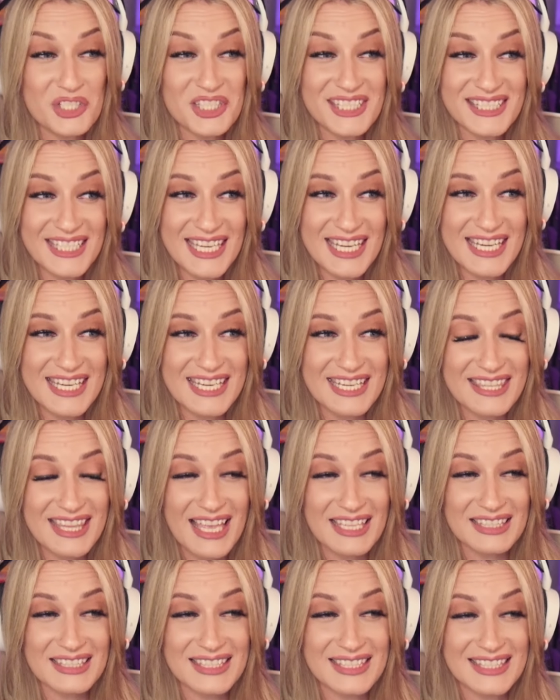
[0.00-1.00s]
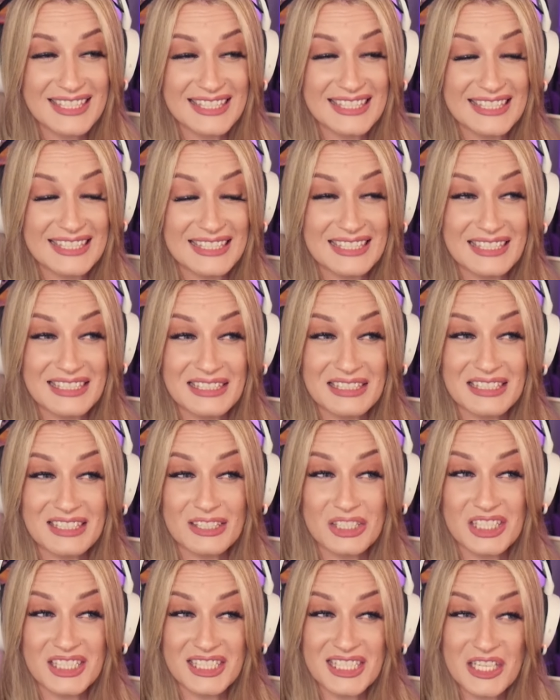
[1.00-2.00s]
we'll see. That
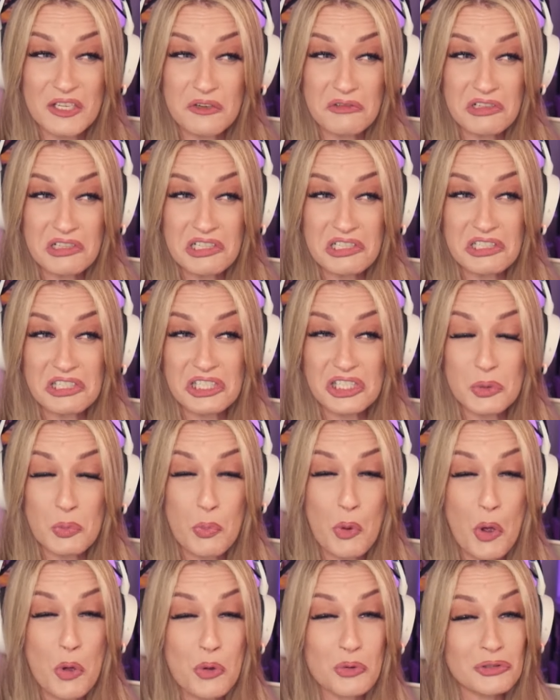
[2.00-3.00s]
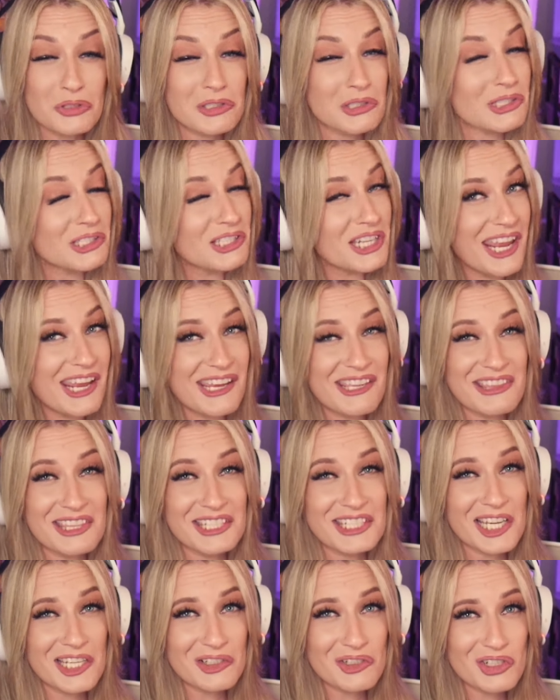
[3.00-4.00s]
secret is supposed to stay in
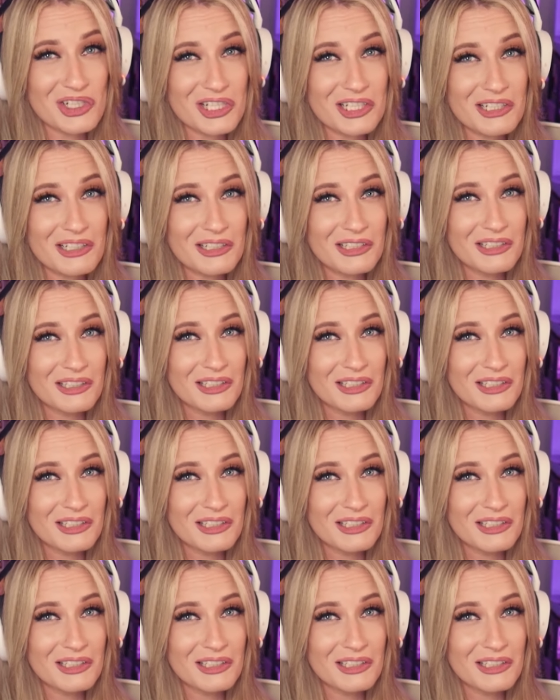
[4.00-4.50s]
the dungeon.